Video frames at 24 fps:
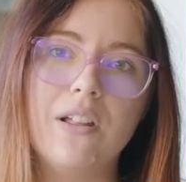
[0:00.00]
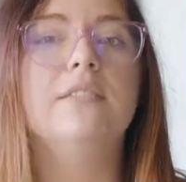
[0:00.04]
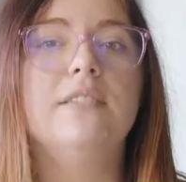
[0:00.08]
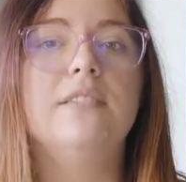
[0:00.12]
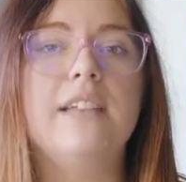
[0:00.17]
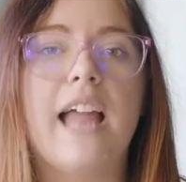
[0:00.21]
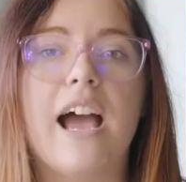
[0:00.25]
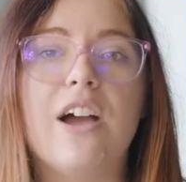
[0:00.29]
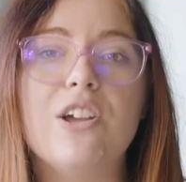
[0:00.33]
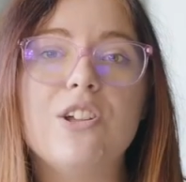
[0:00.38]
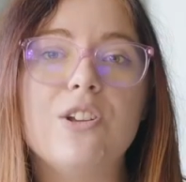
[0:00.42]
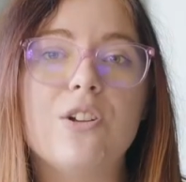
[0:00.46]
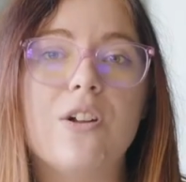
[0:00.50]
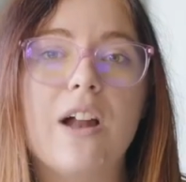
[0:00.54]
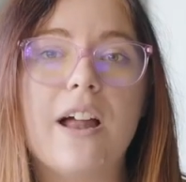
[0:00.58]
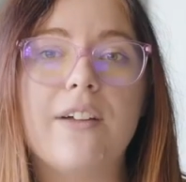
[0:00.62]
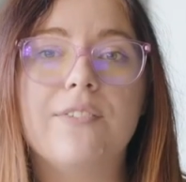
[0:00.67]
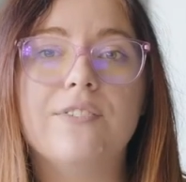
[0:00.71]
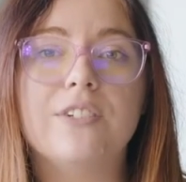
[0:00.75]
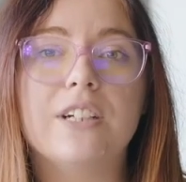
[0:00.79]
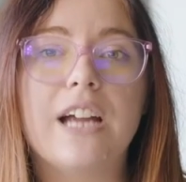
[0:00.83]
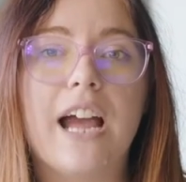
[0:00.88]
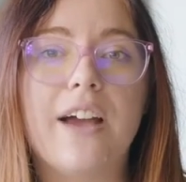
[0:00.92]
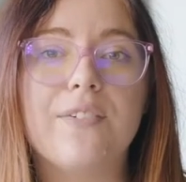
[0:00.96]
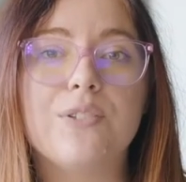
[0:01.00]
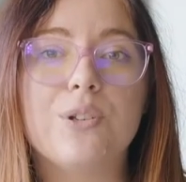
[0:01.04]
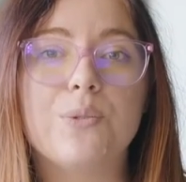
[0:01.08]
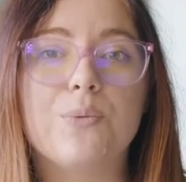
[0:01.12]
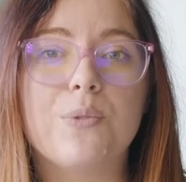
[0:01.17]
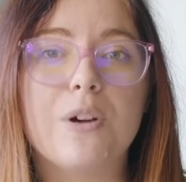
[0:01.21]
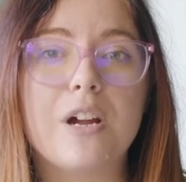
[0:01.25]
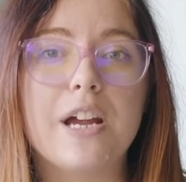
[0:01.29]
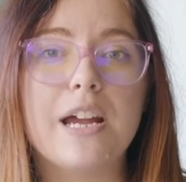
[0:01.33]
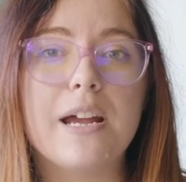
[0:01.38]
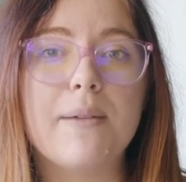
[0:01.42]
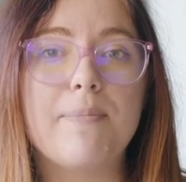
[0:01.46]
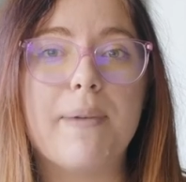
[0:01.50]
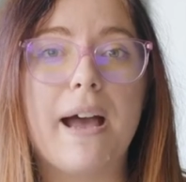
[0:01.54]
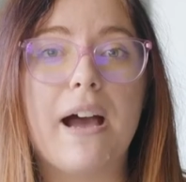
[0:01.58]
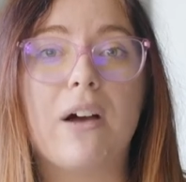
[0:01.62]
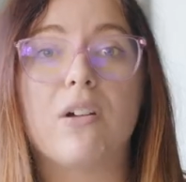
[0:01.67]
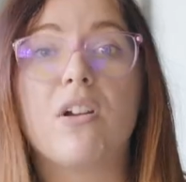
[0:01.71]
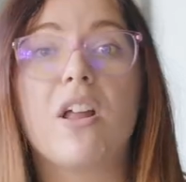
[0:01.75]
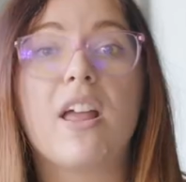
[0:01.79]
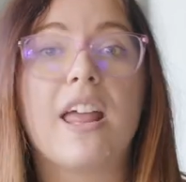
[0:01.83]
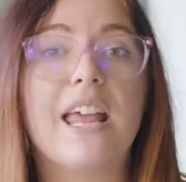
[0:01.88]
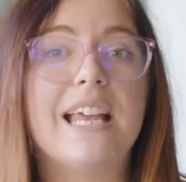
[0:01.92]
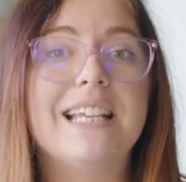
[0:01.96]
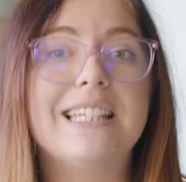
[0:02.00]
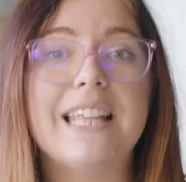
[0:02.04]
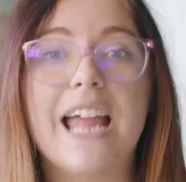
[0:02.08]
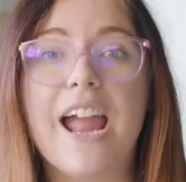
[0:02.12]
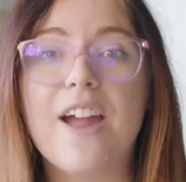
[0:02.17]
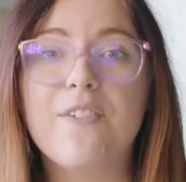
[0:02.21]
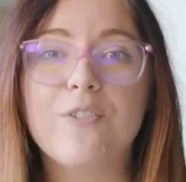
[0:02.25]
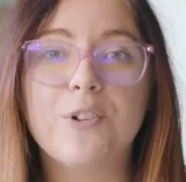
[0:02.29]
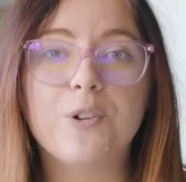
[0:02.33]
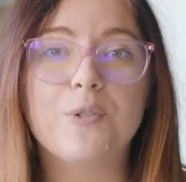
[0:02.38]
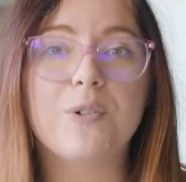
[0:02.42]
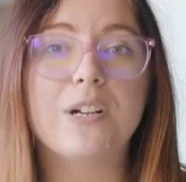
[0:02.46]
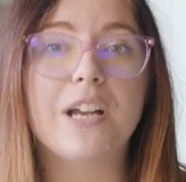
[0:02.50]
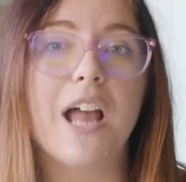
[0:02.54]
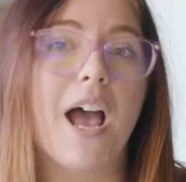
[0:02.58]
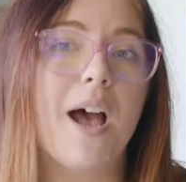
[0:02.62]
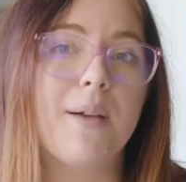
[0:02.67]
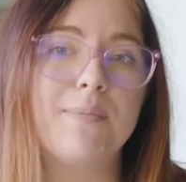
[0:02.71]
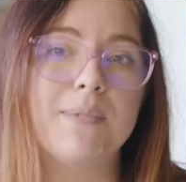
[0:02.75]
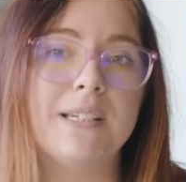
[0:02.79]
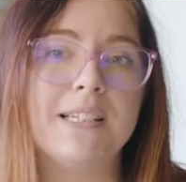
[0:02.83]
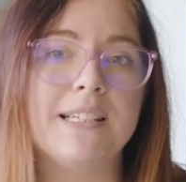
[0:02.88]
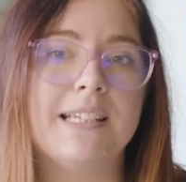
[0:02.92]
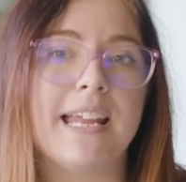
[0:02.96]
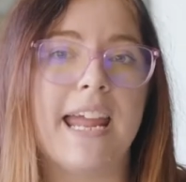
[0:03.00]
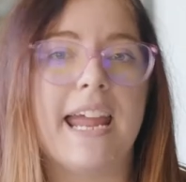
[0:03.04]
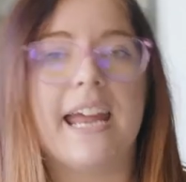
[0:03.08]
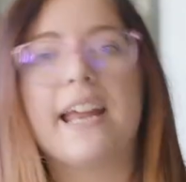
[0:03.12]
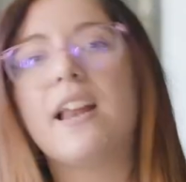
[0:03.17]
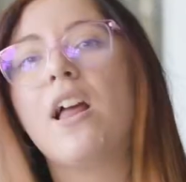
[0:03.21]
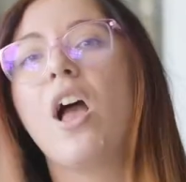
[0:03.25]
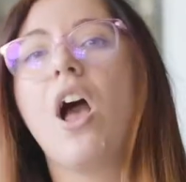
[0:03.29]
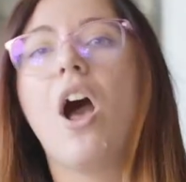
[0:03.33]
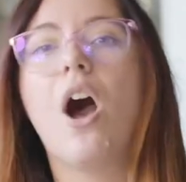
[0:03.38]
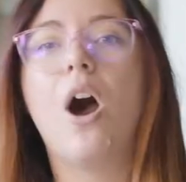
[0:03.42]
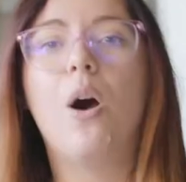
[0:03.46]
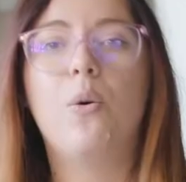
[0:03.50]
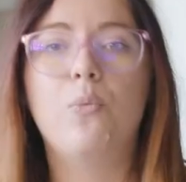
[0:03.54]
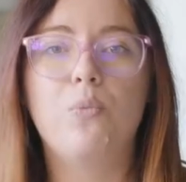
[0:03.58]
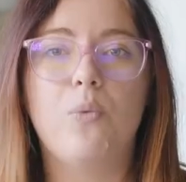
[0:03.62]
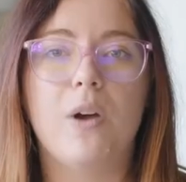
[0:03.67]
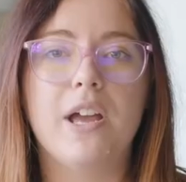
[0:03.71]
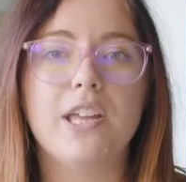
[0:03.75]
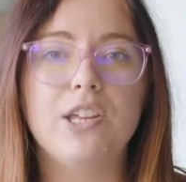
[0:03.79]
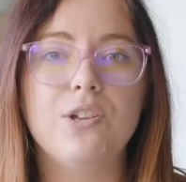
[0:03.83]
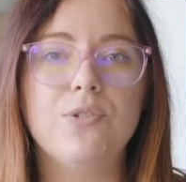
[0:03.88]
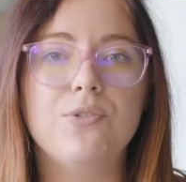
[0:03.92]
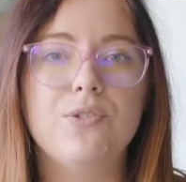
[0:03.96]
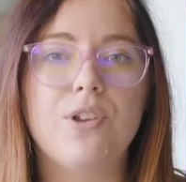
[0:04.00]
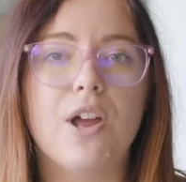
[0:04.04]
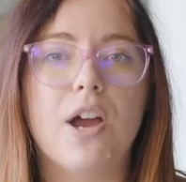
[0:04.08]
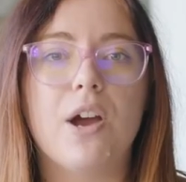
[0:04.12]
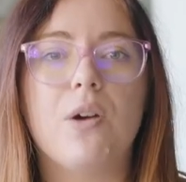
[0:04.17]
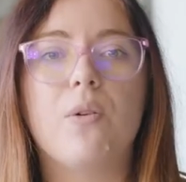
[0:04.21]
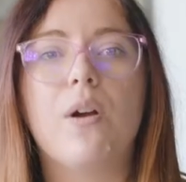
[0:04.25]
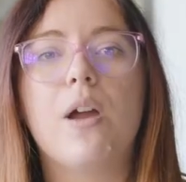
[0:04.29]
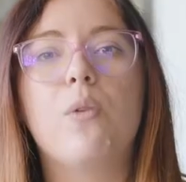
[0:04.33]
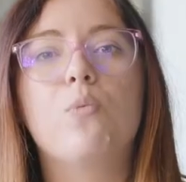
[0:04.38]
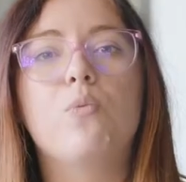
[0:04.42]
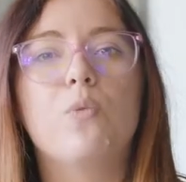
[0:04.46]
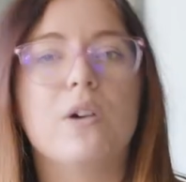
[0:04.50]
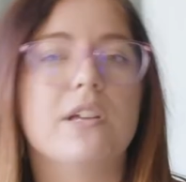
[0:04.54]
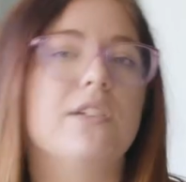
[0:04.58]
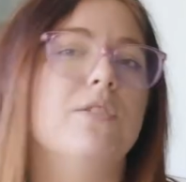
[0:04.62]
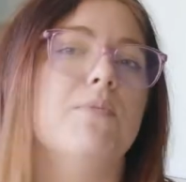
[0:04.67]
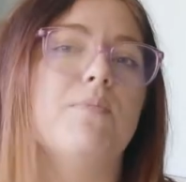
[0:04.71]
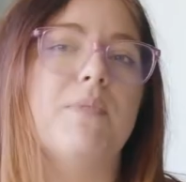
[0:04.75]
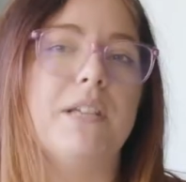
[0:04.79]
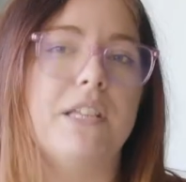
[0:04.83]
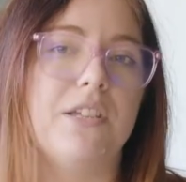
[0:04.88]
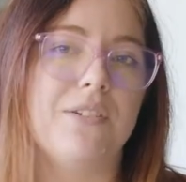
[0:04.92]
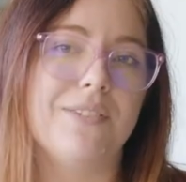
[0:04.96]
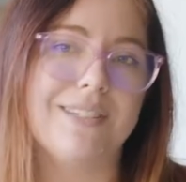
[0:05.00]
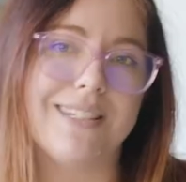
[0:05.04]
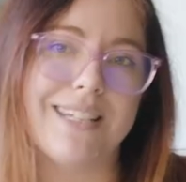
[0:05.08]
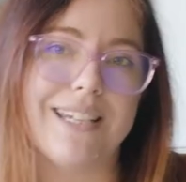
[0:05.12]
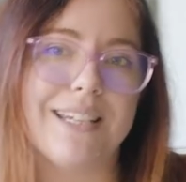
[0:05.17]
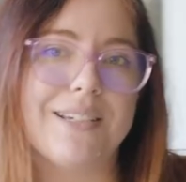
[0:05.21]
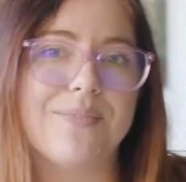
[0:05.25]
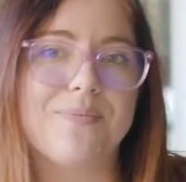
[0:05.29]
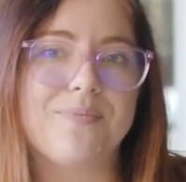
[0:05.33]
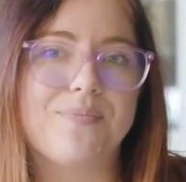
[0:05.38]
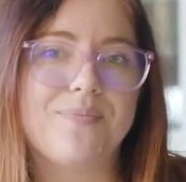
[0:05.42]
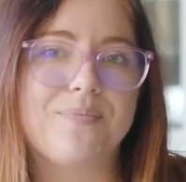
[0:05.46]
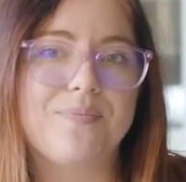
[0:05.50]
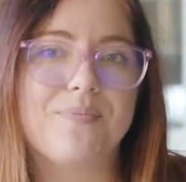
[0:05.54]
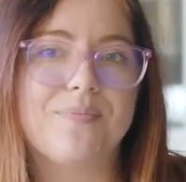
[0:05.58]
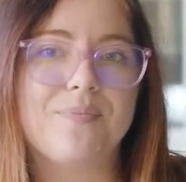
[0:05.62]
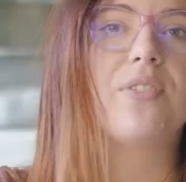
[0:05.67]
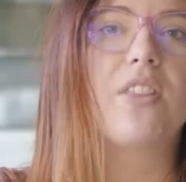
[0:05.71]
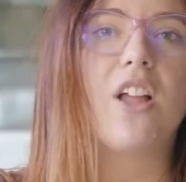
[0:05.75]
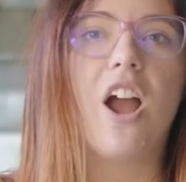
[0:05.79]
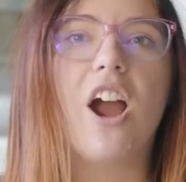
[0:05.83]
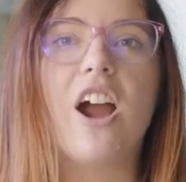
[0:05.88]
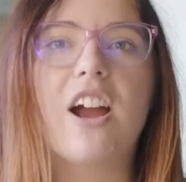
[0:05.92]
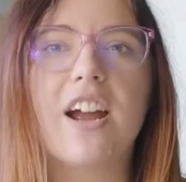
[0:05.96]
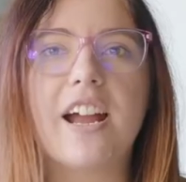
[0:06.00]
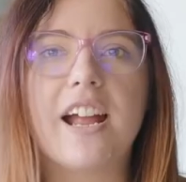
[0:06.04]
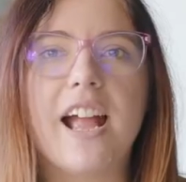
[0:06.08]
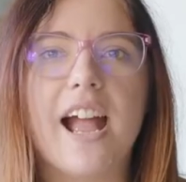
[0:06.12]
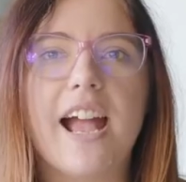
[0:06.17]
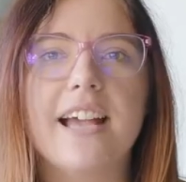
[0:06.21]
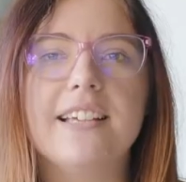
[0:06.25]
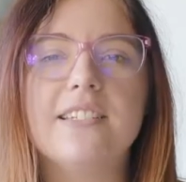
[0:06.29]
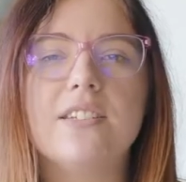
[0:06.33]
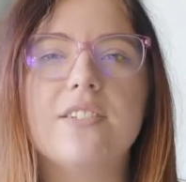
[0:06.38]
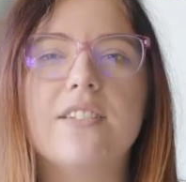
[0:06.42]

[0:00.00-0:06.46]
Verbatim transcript: Now you don't ever have to worry about is everyone up to date on what you know and what you've been using. All right guys,